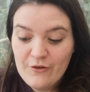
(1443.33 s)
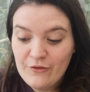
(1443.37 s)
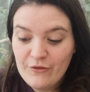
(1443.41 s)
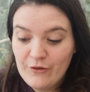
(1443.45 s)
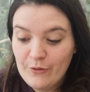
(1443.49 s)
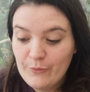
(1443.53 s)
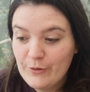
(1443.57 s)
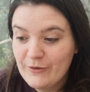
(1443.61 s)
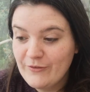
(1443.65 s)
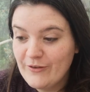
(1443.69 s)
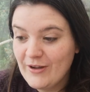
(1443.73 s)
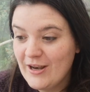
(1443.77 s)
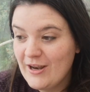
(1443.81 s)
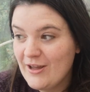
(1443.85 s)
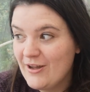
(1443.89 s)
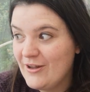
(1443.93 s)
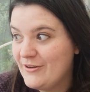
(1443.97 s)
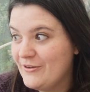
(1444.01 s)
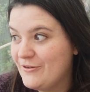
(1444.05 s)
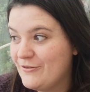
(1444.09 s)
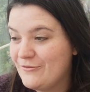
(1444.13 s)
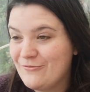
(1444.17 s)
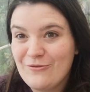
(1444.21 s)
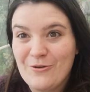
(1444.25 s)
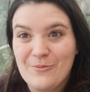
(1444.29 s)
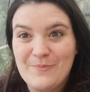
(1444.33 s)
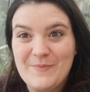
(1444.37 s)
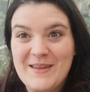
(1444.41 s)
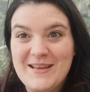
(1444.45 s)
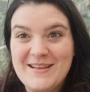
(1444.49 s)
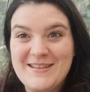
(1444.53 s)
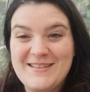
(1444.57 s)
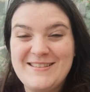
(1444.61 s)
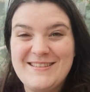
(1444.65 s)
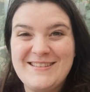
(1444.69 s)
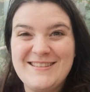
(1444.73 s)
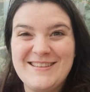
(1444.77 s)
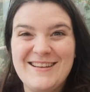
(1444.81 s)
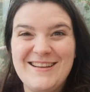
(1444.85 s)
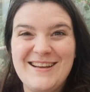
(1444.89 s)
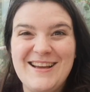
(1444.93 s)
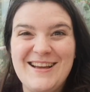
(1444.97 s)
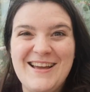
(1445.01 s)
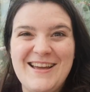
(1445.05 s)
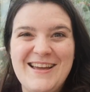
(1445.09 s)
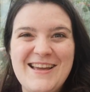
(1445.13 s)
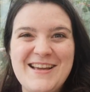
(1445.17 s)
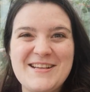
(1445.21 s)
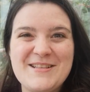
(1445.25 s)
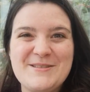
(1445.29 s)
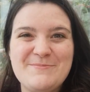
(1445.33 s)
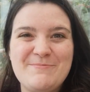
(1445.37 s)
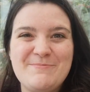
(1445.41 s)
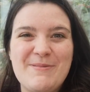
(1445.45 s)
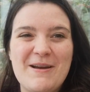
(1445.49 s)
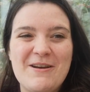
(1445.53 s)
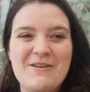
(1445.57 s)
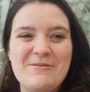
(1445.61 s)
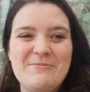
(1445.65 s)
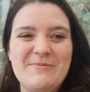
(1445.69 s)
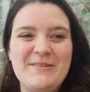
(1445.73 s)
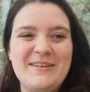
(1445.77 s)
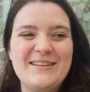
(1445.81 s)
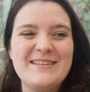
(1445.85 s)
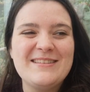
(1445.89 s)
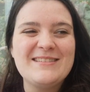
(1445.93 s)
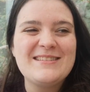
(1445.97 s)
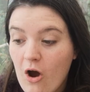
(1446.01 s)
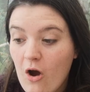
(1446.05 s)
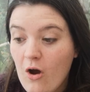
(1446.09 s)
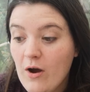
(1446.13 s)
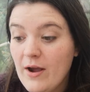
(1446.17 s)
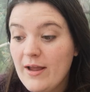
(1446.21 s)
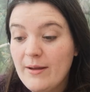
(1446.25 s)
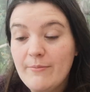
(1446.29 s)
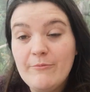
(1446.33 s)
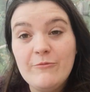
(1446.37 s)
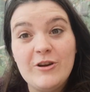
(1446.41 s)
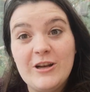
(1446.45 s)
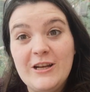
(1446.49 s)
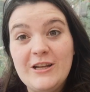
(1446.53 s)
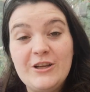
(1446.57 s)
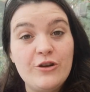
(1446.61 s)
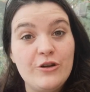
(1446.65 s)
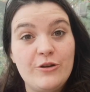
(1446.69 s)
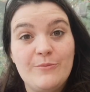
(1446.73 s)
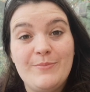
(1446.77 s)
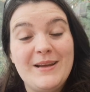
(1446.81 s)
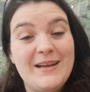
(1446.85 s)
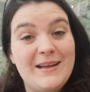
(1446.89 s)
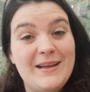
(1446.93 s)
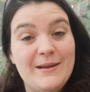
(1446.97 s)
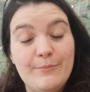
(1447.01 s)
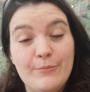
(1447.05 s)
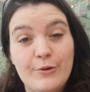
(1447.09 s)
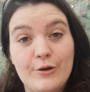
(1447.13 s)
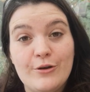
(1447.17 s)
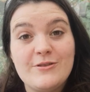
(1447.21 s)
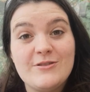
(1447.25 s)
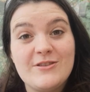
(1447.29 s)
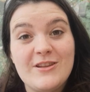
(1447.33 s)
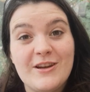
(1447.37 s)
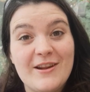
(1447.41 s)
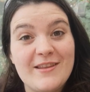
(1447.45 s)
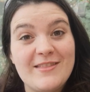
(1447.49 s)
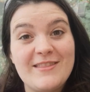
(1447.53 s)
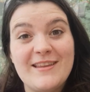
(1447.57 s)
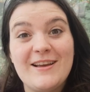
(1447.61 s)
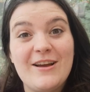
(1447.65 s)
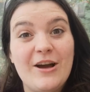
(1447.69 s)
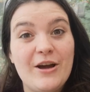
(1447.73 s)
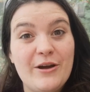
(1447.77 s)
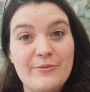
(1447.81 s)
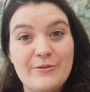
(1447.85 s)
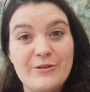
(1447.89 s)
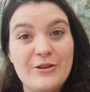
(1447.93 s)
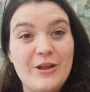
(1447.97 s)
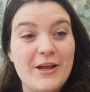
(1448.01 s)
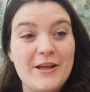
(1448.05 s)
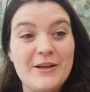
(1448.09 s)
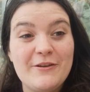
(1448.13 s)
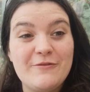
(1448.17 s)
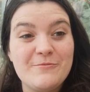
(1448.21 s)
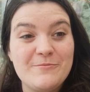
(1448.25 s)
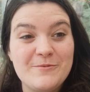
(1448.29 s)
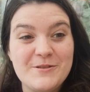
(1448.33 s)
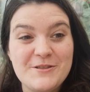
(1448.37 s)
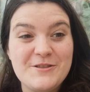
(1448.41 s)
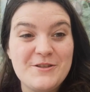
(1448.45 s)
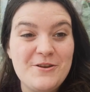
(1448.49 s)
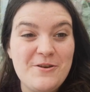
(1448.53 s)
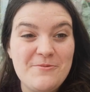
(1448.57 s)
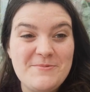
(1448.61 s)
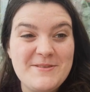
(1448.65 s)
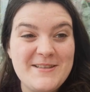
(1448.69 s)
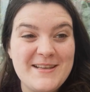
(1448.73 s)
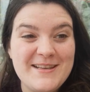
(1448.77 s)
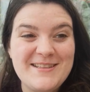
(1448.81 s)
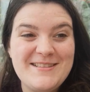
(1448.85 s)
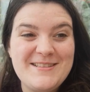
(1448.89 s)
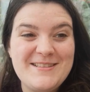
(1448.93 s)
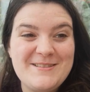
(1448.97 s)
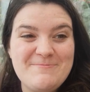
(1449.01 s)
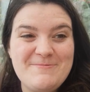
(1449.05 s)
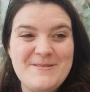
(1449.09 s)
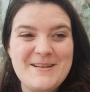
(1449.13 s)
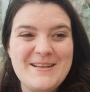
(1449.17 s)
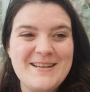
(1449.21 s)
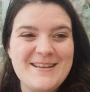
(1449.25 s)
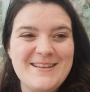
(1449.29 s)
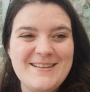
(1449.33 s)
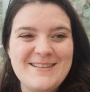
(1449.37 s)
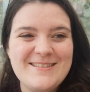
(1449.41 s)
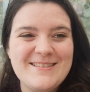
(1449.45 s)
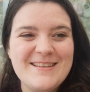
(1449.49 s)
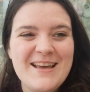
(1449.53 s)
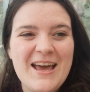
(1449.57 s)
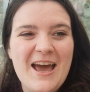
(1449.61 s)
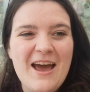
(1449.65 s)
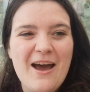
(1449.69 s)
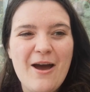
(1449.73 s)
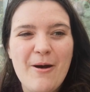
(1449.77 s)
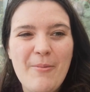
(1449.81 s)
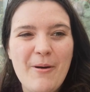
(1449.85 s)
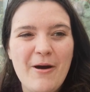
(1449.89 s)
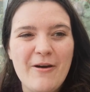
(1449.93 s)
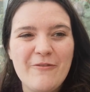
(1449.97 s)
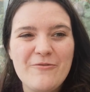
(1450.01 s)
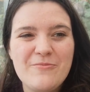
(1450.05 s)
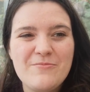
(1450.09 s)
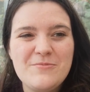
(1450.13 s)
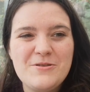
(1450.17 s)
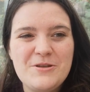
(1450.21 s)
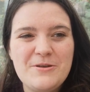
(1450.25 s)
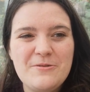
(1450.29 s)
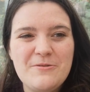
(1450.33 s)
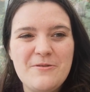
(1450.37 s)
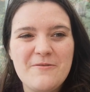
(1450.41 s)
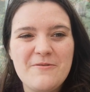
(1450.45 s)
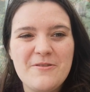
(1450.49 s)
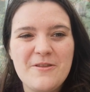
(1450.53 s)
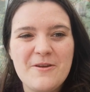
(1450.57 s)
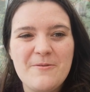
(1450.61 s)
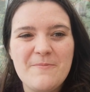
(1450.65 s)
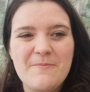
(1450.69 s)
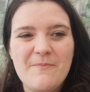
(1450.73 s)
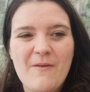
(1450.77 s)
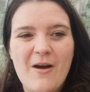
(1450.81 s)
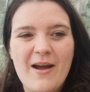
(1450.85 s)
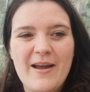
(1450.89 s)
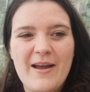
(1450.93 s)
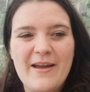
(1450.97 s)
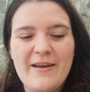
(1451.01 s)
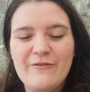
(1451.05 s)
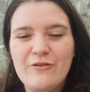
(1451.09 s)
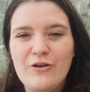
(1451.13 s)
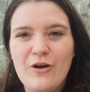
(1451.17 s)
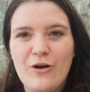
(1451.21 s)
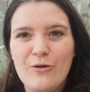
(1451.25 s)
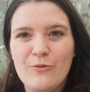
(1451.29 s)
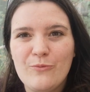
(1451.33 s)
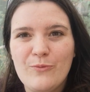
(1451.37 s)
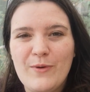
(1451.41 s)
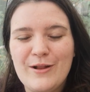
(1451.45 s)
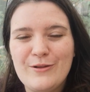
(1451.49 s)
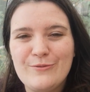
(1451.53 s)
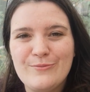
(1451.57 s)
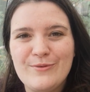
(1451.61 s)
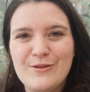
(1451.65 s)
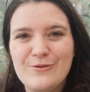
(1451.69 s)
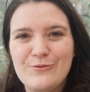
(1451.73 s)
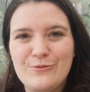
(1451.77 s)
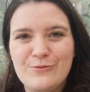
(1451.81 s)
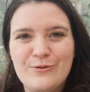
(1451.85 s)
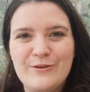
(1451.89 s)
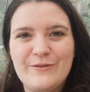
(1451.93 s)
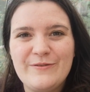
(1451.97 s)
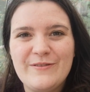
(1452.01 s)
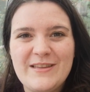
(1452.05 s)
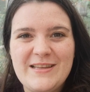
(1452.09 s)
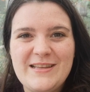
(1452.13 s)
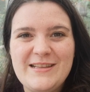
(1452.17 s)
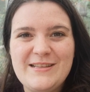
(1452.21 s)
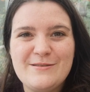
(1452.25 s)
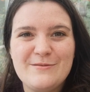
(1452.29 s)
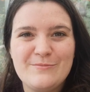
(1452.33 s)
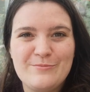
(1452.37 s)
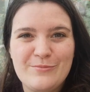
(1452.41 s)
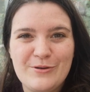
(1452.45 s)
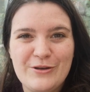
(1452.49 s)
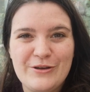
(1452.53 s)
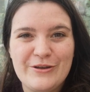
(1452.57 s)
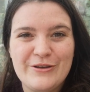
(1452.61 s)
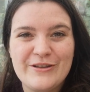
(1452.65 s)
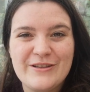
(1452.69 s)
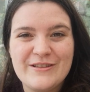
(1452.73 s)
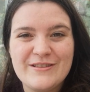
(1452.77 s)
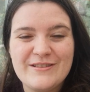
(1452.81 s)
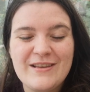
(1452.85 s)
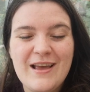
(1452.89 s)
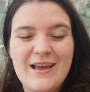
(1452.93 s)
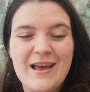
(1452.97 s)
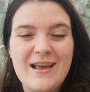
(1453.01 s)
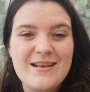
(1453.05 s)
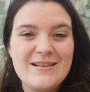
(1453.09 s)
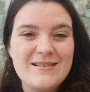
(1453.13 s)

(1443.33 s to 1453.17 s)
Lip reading: So what have I learned from this experiment? I am really good at picking books that I think I will like from the synopsis, because apart from two of them, I have gotten well with all of these books.